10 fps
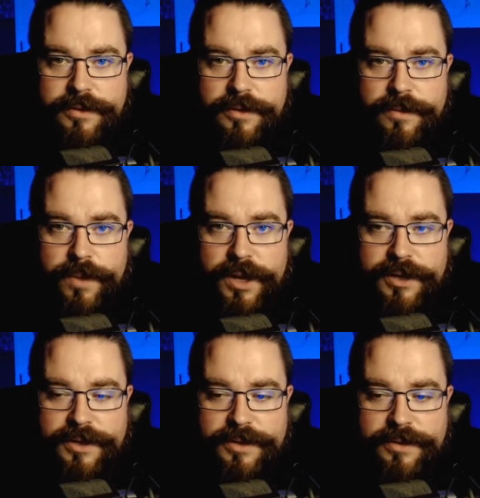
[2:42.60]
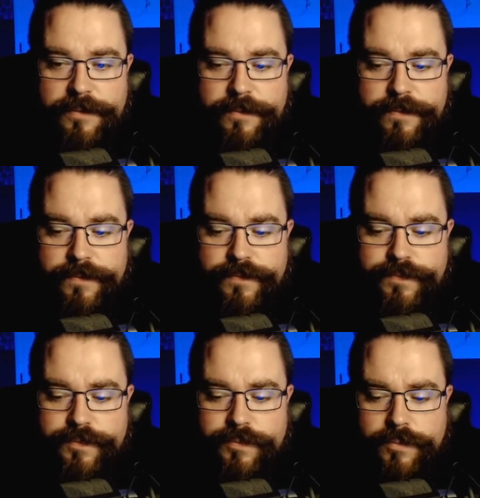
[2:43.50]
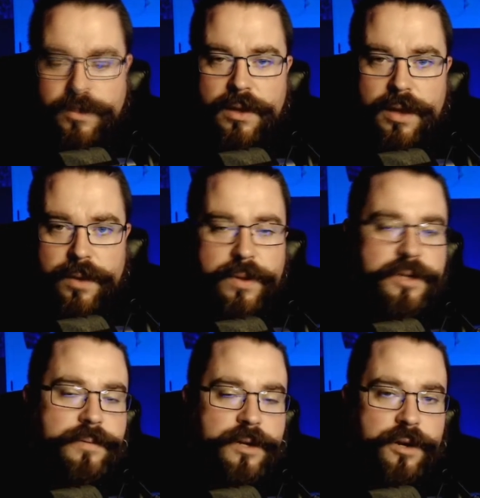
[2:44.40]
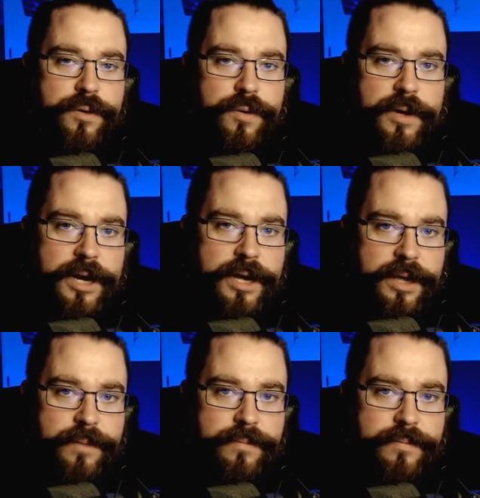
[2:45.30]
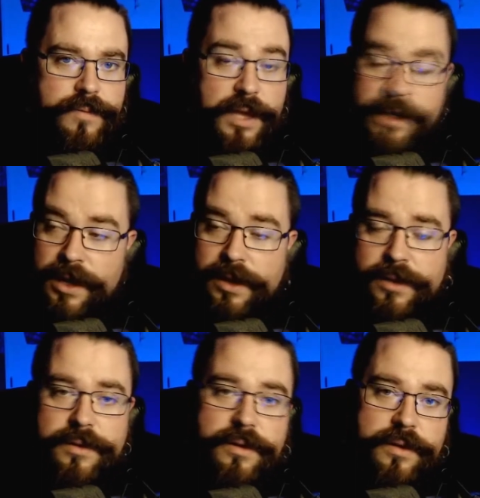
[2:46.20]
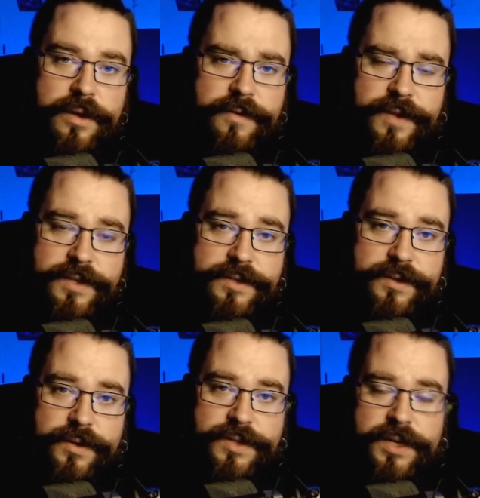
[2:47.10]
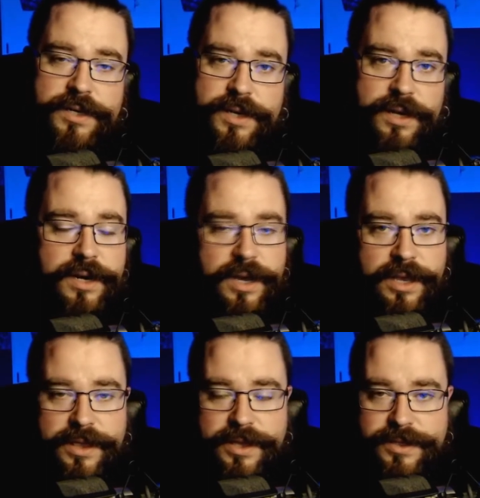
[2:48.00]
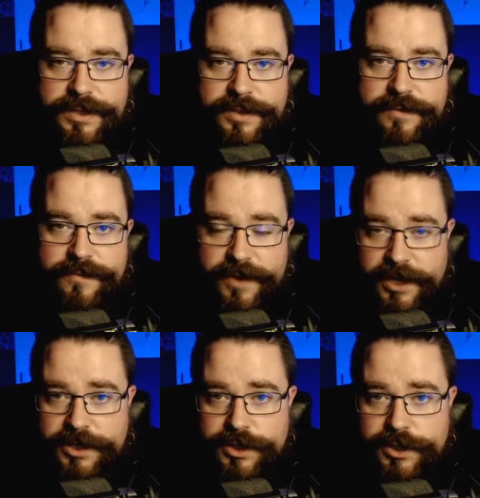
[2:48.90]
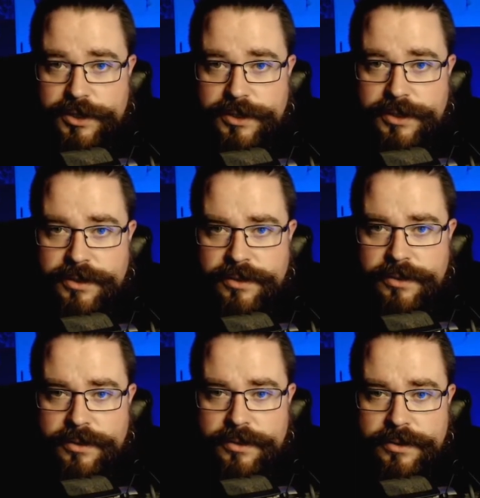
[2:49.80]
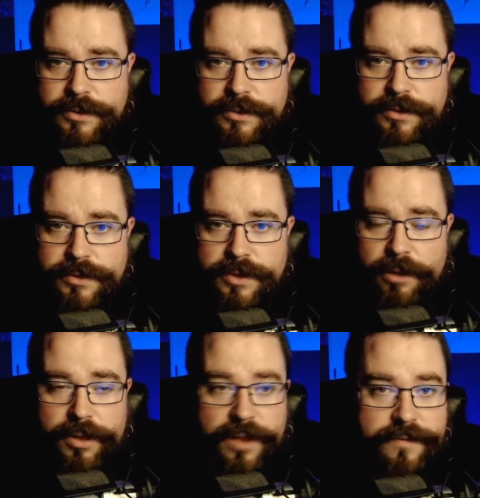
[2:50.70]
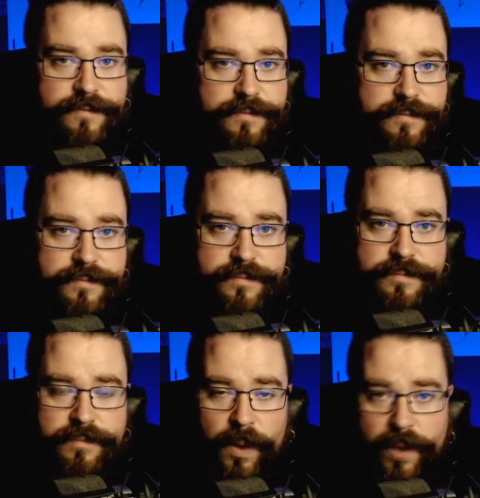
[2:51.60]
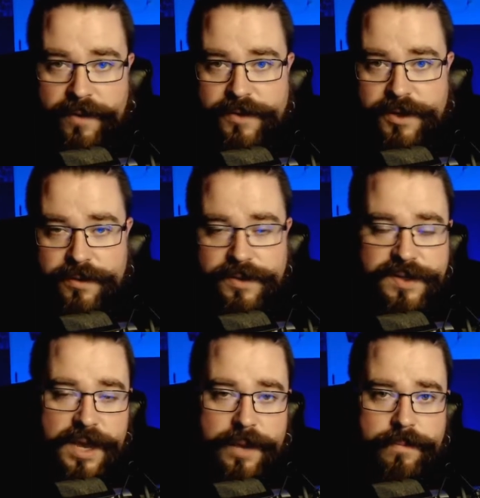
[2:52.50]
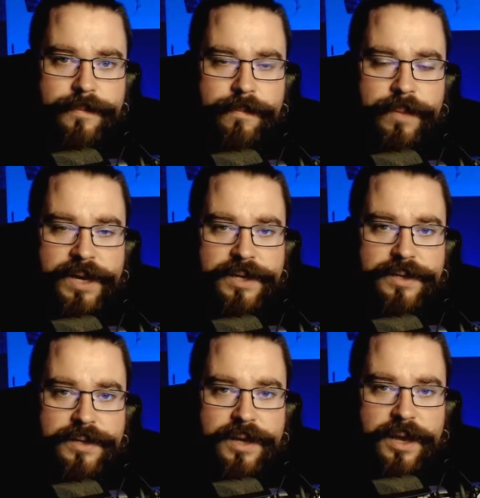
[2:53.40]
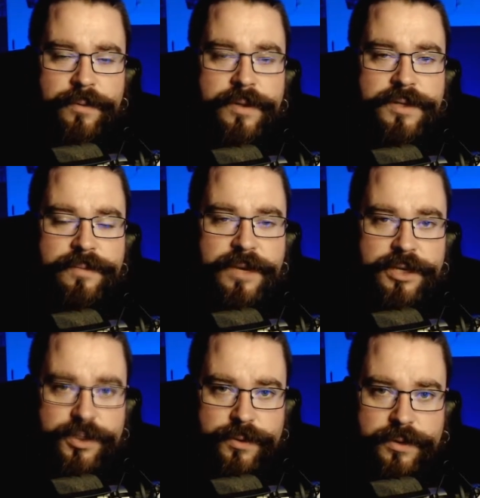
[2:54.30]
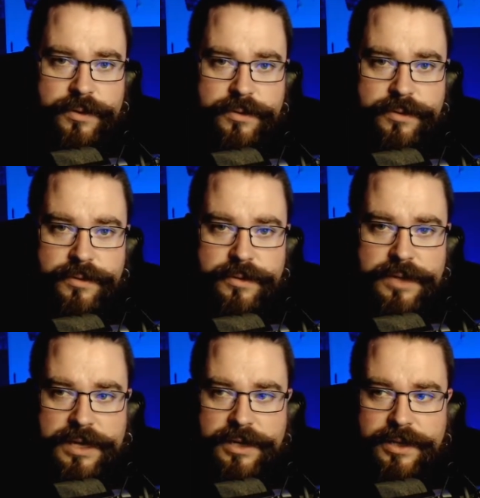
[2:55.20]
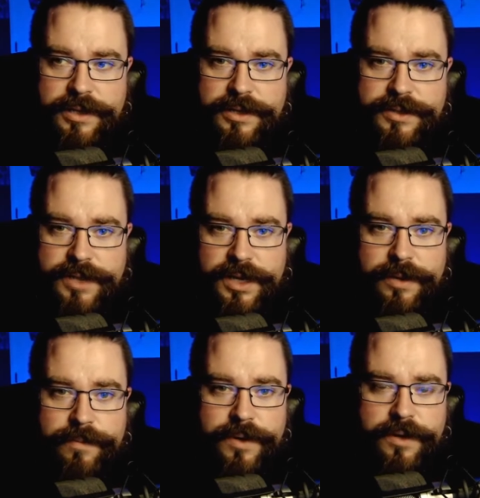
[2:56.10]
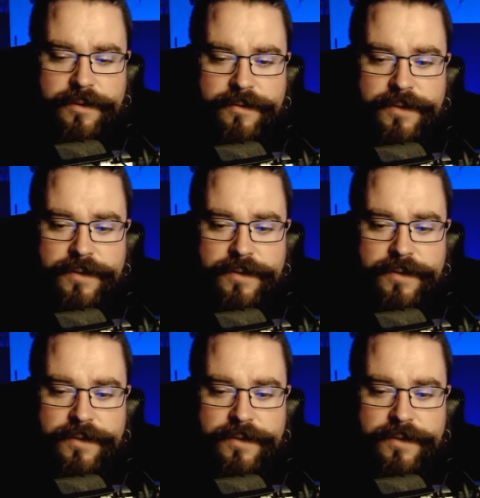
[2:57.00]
but I want him to know who I am. And hell, if this is all said and done and I get this finished, I'd love my wife to do the same. But I want to make sure that in this time of